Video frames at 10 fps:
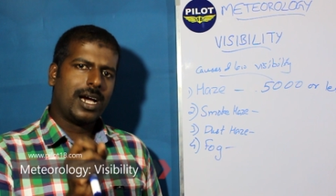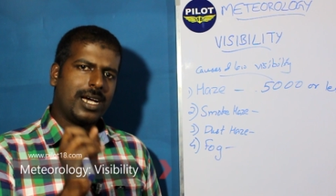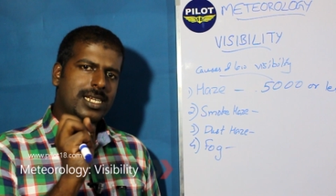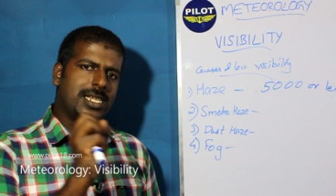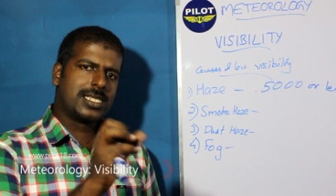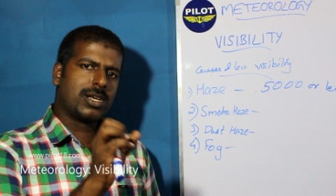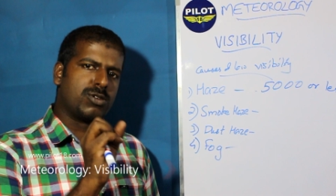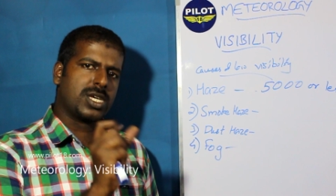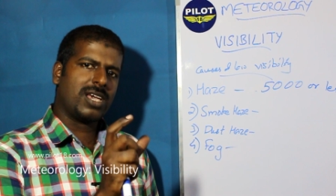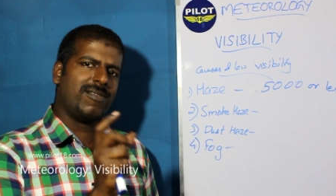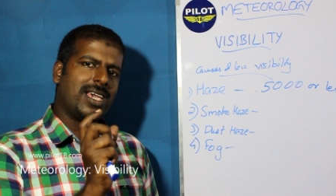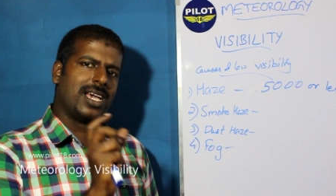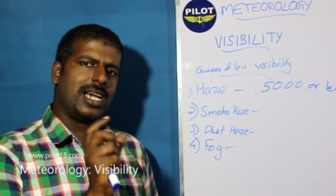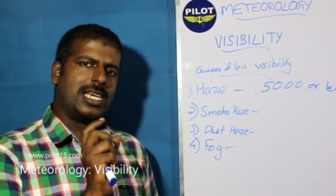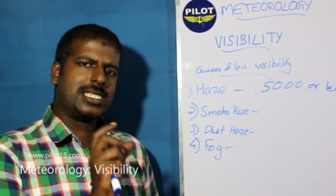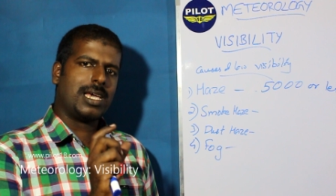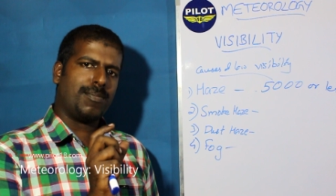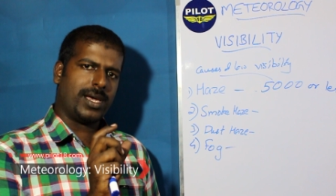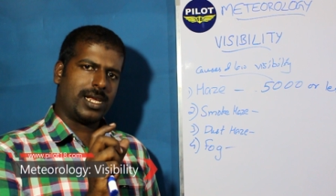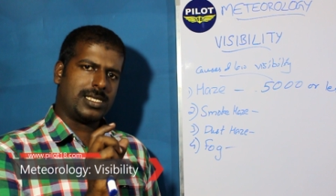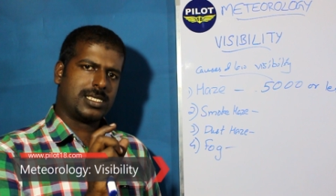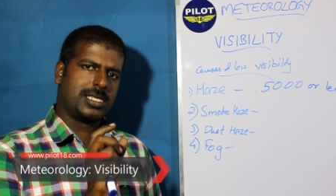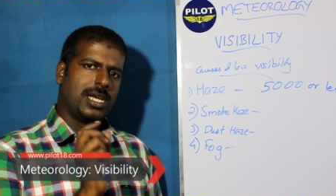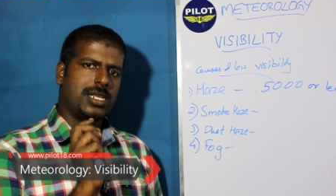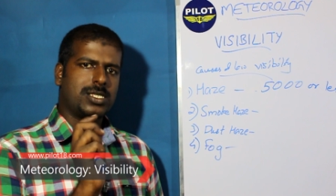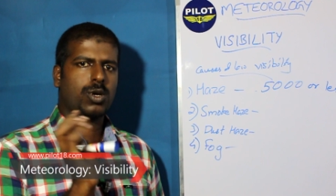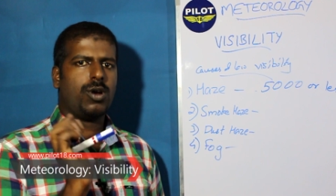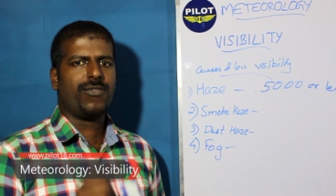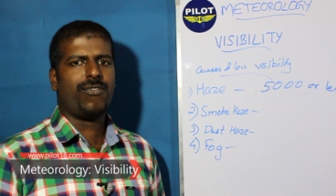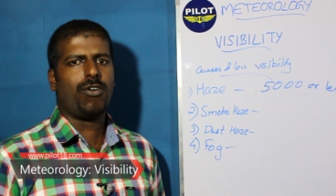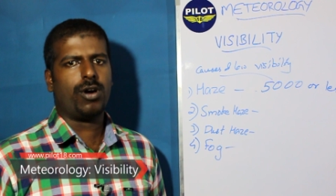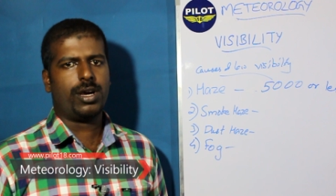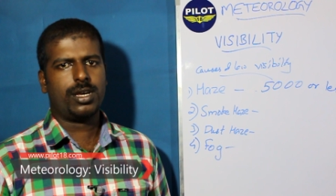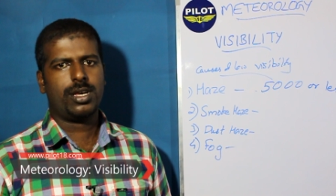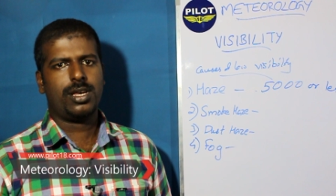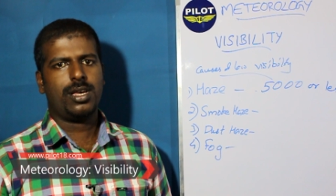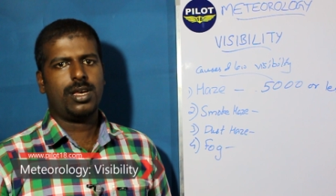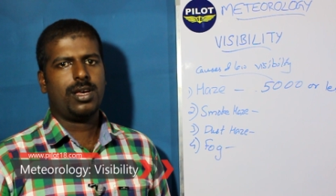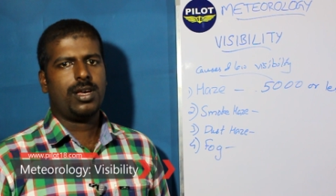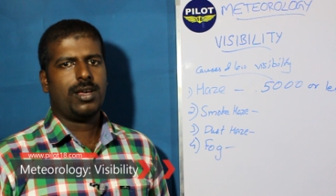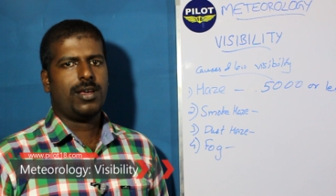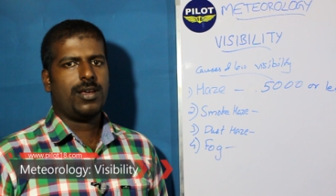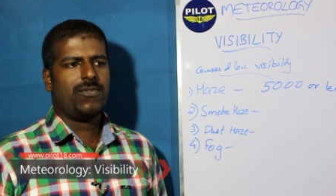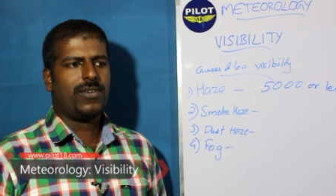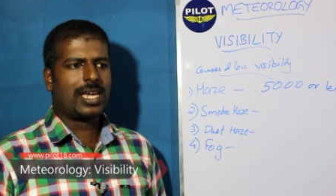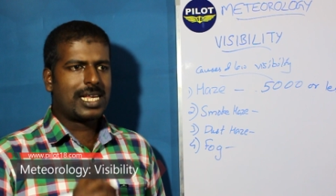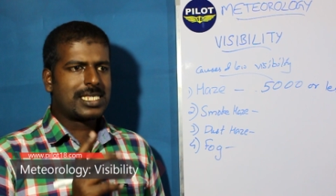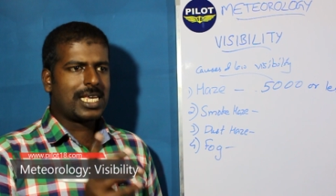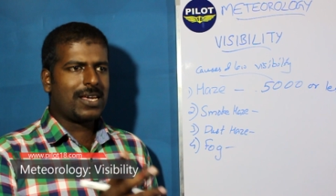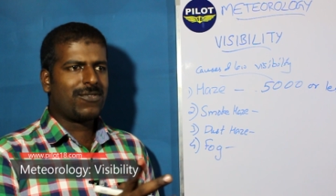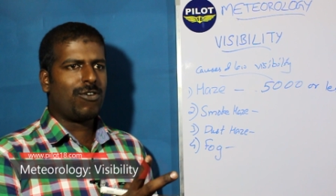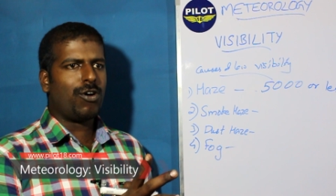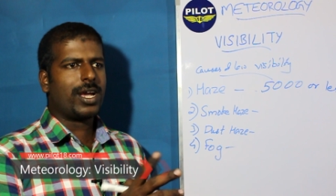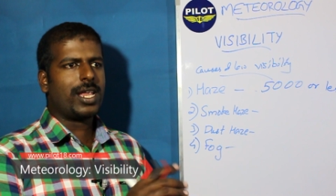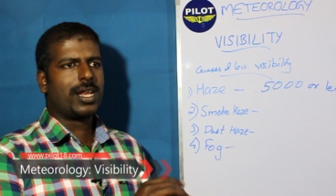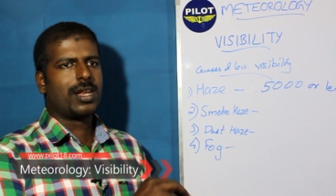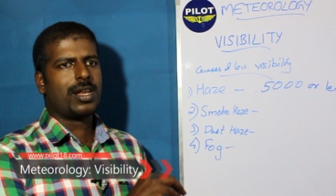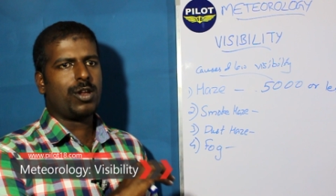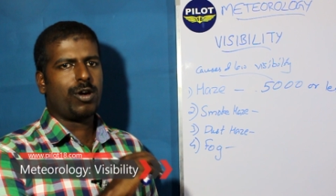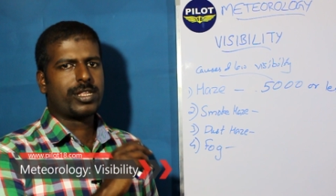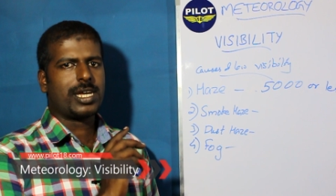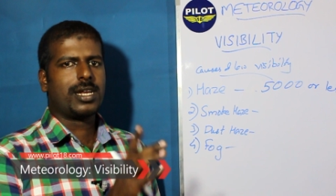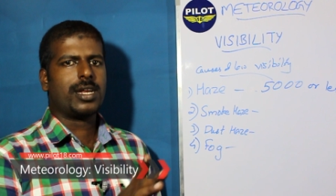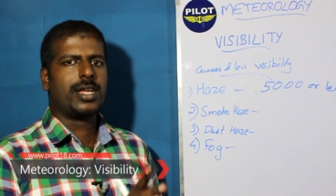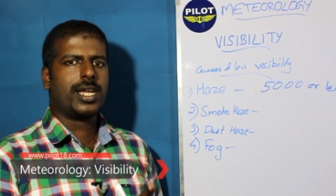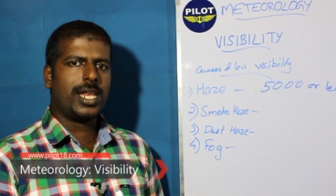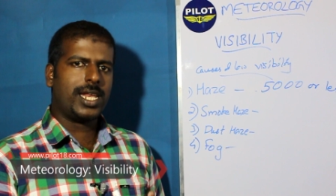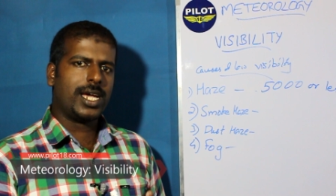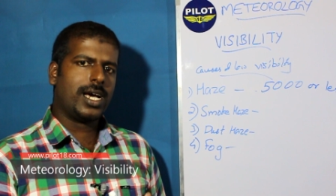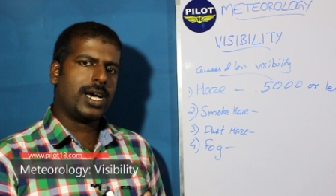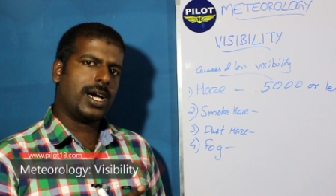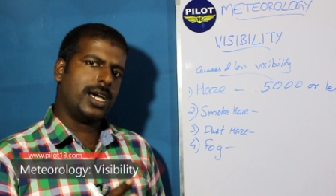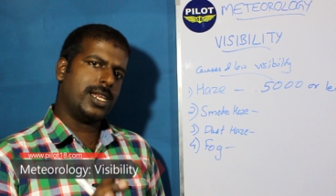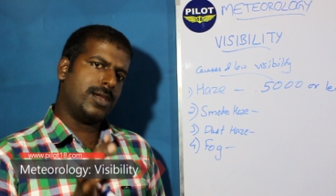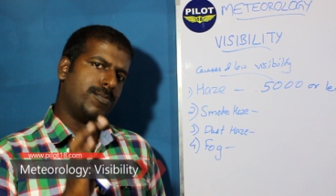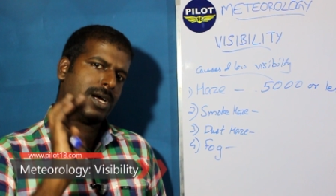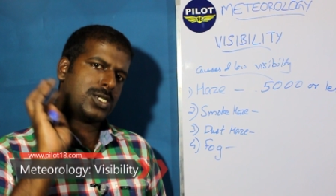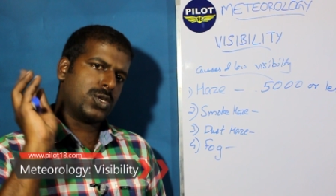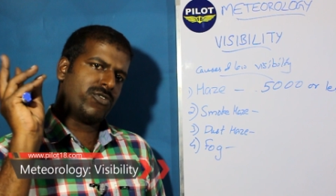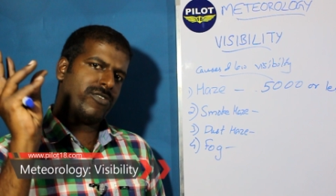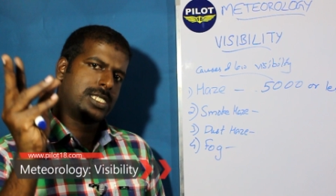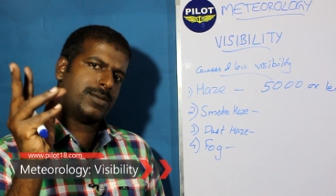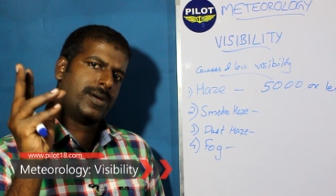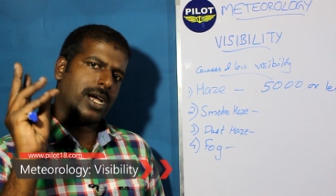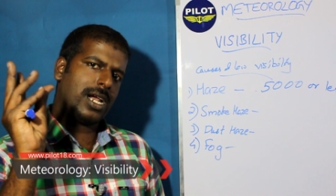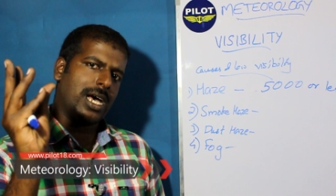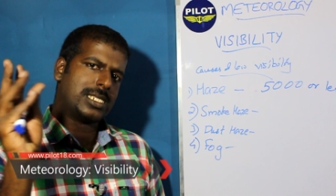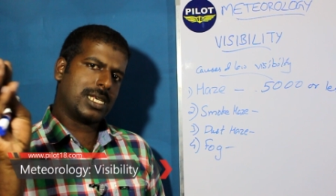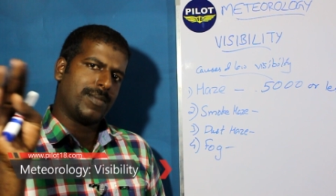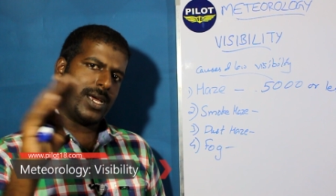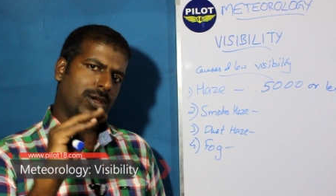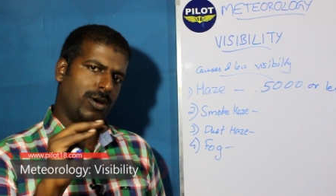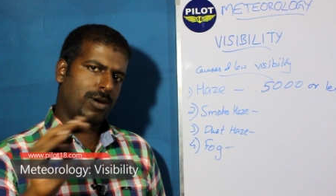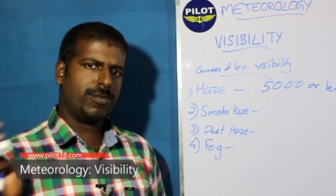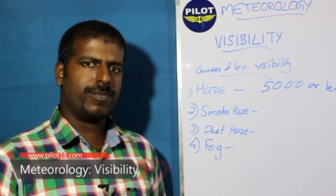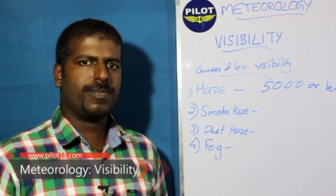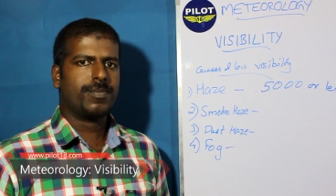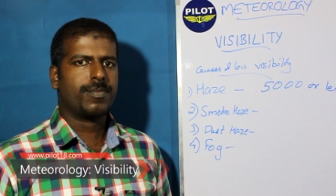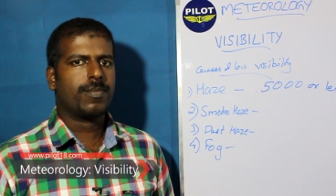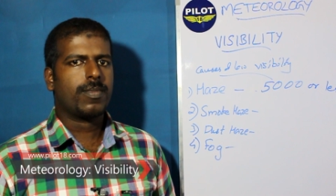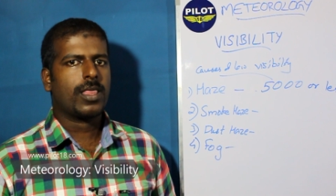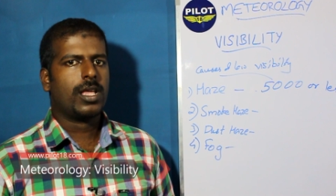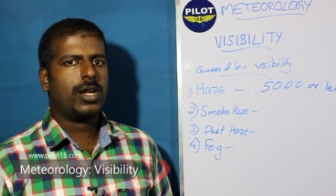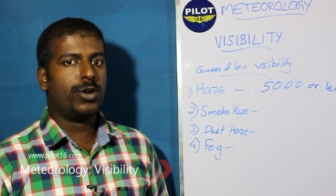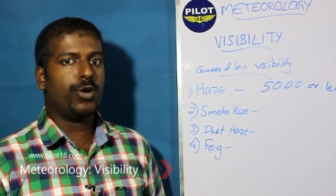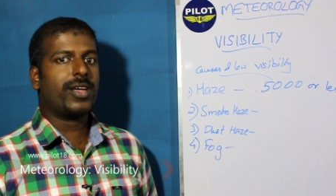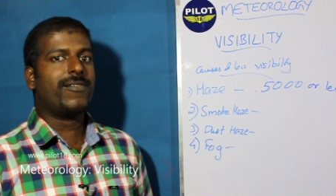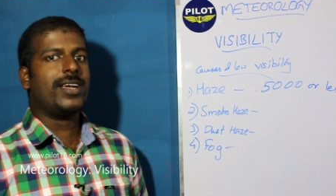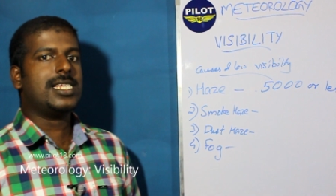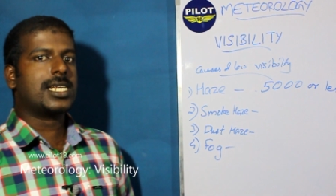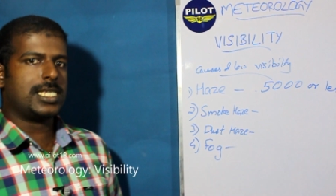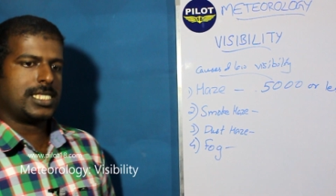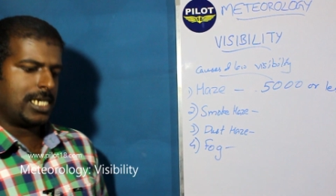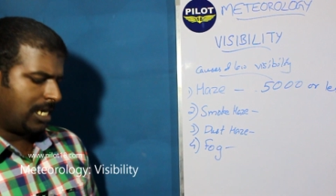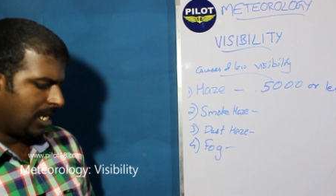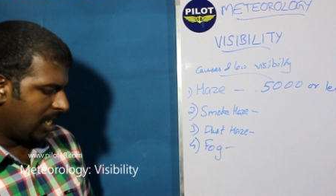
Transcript: and it is also giving a hazy appearance that is called a fog we can see fog in northern India and in parts of West Bengal, Assam and all during winter season